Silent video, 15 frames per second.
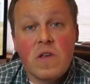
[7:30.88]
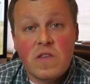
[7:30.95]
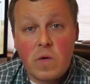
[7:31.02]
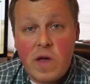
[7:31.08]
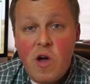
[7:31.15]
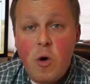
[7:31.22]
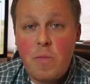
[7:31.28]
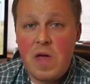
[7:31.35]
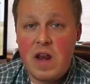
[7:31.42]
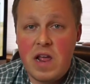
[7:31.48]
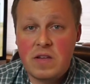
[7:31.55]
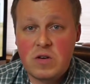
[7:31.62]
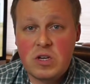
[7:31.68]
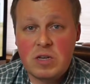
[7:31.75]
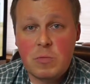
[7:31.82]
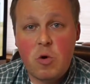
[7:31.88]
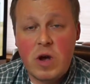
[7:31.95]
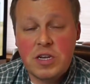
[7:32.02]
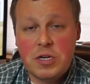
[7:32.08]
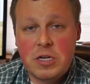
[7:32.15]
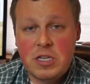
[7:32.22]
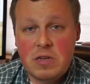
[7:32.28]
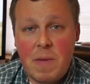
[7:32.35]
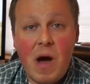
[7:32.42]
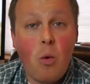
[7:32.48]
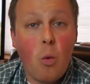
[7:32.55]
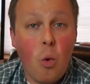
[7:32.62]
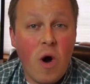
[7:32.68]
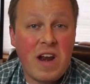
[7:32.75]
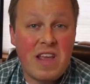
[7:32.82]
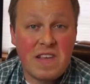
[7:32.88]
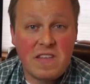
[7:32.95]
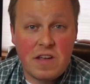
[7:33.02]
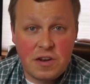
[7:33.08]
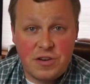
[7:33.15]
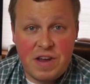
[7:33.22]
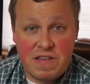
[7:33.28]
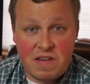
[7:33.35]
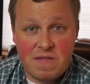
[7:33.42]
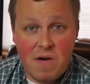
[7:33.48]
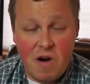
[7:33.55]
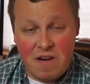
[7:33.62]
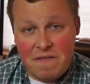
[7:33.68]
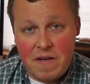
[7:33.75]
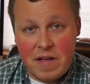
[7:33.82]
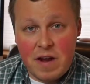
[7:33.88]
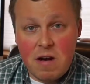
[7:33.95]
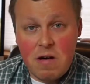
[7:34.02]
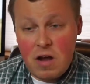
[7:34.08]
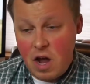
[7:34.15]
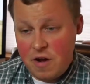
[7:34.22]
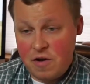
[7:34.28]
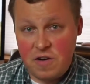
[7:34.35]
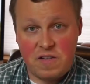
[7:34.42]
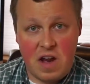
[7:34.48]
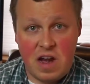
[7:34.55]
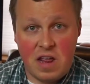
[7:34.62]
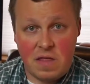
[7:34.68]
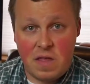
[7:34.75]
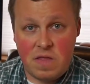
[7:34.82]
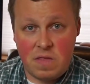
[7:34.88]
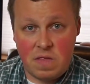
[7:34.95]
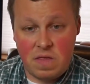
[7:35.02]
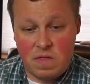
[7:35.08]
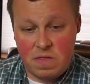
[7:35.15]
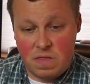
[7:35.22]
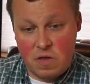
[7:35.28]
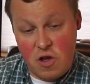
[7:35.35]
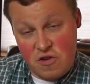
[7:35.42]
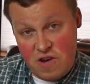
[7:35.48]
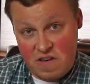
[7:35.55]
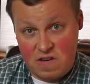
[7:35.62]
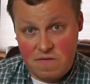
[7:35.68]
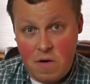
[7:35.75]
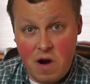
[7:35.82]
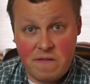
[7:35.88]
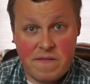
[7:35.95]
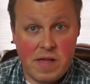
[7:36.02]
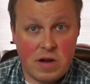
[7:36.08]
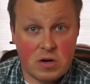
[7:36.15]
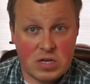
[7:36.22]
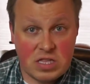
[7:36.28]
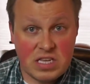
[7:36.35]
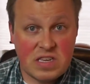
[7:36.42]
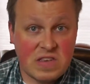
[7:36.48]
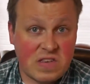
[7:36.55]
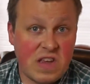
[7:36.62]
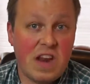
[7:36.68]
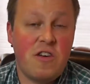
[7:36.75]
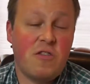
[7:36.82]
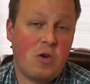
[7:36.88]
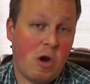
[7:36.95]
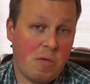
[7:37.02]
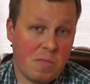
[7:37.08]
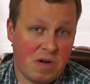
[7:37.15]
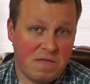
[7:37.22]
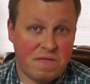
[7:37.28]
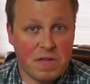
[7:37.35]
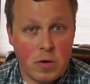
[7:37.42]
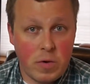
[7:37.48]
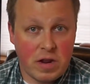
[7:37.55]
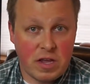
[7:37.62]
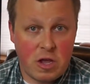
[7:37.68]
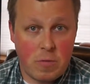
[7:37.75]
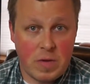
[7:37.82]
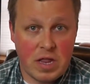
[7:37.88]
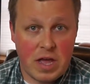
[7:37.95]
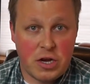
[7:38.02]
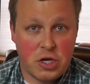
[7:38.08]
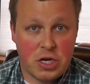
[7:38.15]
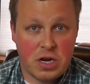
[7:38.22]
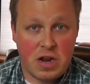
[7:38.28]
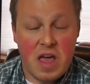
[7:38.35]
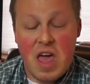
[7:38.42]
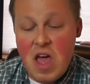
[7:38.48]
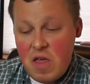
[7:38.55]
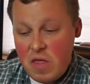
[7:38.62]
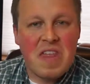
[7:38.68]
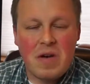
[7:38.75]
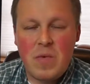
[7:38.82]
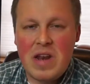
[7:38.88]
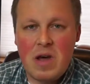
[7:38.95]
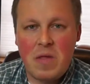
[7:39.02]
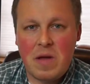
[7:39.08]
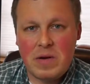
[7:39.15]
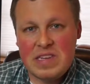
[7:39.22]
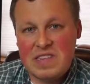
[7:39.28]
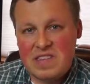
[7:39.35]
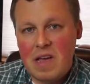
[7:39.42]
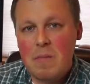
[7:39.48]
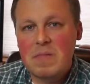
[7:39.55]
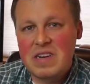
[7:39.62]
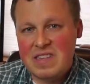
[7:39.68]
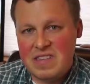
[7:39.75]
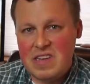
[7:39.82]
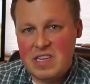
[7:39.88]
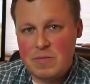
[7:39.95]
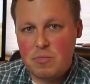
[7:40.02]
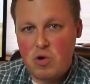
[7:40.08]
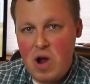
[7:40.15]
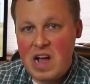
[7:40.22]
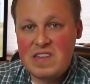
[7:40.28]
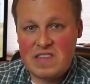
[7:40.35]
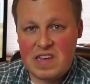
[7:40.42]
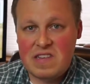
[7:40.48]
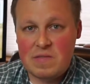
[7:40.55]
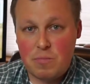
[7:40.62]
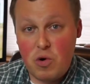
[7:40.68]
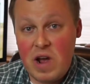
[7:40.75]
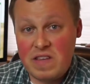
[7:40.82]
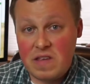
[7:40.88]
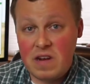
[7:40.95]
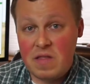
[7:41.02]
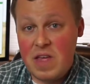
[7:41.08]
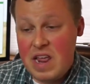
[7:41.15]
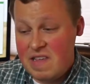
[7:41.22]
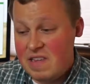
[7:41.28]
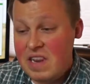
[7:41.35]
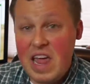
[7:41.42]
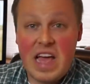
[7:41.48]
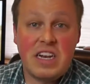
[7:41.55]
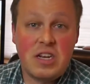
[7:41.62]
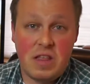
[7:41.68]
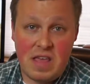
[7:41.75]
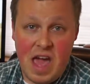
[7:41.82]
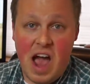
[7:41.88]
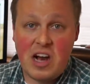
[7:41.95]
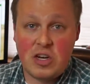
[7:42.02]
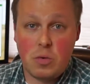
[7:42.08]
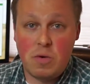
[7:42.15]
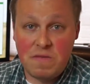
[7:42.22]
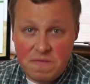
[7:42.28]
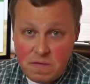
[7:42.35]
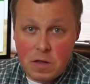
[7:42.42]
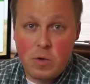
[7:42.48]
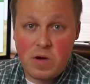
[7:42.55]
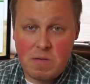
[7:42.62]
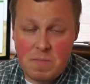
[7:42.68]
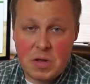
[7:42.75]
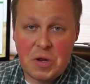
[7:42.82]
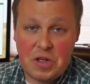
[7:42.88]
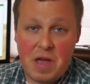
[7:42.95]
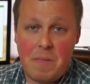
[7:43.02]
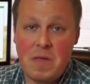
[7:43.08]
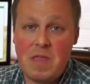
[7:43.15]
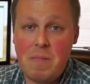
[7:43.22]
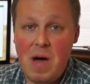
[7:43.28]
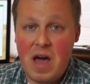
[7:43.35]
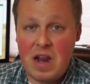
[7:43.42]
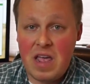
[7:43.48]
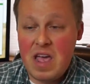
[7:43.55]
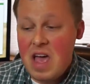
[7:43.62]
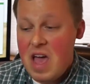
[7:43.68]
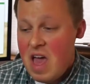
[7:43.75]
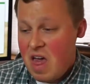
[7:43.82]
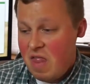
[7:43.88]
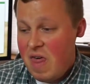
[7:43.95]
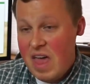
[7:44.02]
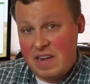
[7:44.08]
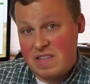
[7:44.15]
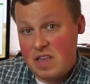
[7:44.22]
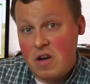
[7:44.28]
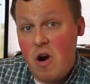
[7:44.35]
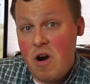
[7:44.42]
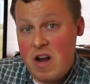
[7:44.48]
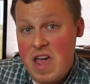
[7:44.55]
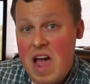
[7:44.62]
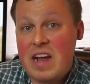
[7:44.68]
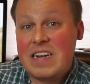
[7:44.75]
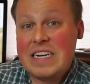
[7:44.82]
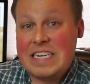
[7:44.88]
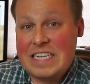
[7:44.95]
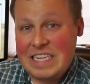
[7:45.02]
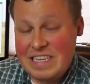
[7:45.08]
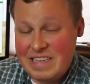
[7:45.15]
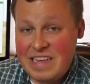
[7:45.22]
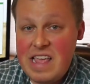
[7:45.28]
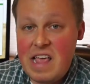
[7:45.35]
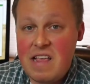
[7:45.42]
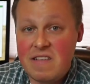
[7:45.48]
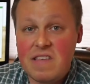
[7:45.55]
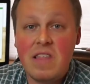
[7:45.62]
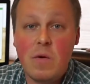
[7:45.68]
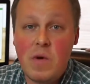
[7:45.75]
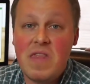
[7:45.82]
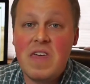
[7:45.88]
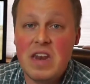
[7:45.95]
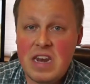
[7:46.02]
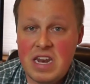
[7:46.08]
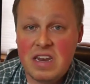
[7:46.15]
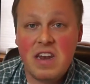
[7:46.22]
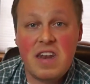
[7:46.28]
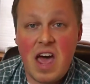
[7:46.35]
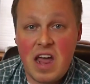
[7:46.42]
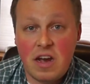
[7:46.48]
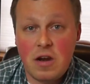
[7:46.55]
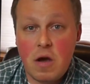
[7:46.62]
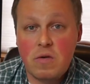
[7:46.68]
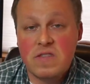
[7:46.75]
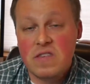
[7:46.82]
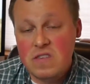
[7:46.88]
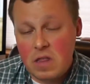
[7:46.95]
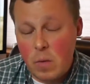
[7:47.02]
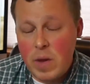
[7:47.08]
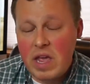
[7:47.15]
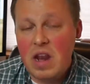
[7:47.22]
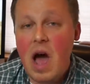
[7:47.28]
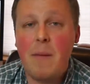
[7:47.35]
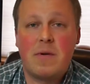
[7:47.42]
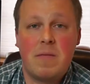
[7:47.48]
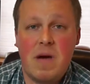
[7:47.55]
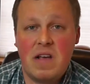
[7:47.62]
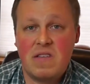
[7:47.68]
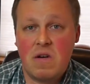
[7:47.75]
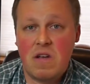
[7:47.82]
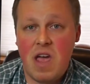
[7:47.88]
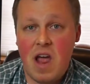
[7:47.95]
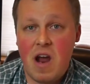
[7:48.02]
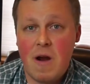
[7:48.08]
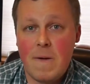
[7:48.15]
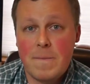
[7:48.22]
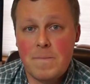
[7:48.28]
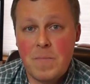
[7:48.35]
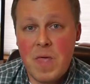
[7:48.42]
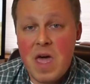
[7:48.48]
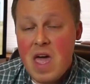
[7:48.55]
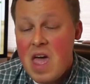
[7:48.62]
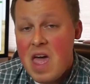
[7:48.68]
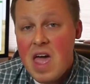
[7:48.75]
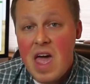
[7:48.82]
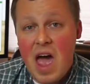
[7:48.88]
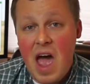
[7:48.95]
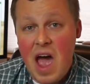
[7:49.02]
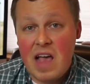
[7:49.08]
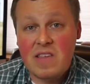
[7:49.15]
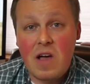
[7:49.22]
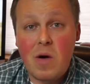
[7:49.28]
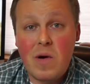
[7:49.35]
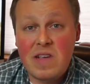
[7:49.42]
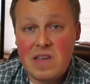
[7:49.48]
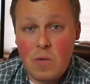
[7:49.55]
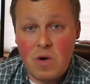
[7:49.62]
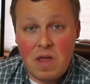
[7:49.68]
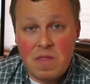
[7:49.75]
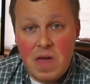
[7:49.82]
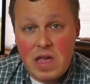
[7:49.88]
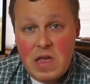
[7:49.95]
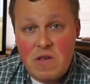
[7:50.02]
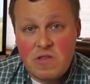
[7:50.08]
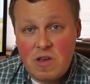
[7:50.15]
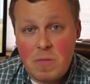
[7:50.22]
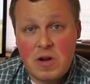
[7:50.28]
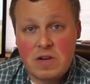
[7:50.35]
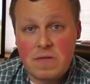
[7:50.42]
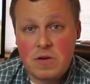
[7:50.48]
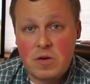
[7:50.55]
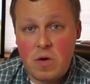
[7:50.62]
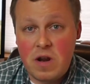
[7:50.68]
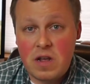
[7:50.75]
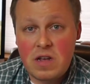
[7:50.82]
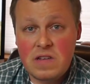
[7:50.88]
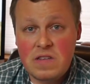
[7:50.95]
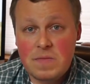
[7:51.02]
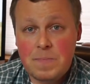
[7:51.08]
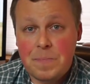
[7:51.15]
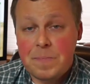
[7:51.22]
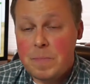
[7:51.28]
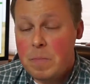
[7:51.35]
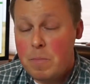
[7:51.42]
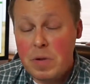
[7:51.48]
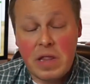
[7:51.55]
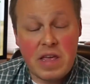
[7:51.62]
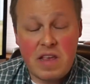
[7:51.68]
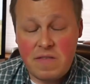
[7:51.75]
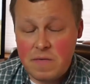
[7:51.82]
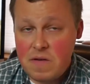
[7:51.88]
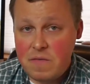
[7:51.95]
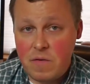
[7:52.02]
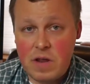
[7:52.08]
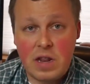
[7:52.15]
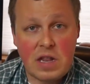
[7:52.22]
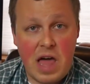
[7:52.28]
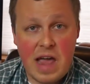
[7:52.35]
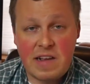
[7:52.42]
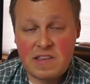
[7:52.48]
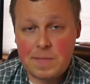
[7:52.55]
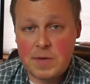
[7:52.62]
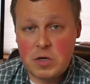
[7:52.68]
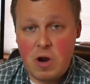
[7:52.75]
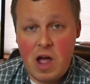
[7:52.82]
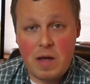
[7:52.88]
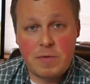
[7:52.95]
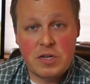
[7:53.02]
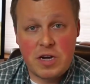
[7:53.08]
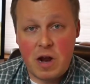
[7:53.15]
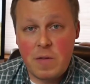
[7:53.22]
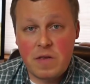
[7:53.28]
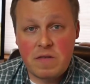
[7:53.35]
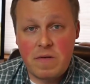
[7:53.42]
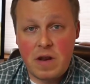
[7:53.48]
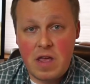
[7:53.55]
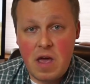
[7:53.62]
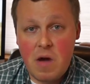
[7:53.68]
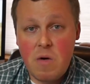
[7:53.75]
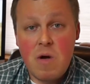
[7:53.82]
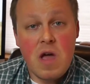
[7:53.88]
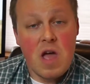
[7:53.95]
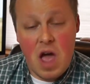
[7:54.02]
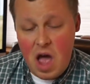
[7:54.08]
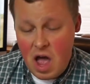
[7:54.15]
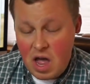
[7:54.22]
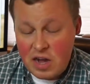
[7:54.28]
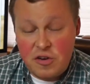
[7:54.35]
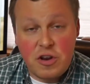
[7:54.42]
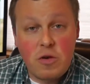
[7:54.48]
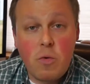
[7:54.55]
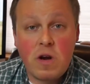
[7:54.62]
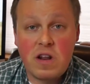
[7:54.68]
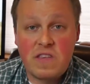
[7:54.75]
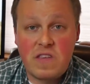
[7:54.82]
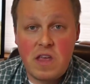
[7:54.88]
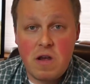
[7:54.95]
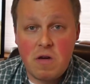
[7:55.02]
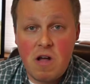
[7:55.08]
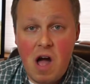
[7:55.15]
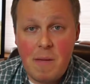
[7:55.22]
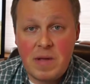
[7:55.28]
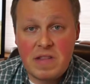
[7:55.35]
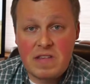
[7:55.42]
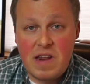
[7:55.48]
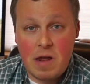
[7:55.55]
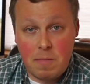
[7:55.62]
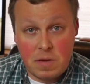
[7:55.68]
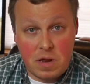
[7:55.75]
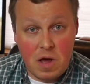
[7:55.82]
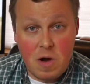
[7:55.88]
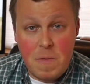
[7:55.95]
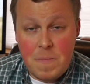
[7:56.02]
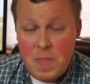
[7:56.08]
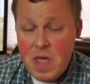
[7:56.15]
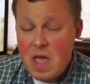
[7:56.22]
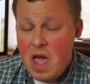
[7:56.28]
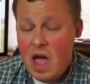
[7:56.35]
So I hope that answers some questions about what is congestive heart failure, understanding that congestive heart failure is the syndrome of fluid accumulation, then we know there is some disease process present that has led to the actual fluid building up in the body. That is the cardiac disease that we then need to diagnose so that we can optimize our care. As always, I want to thank you so much for joining us. Please feel free, like, subscribe, share this video. I uh, do want to see your comments down below.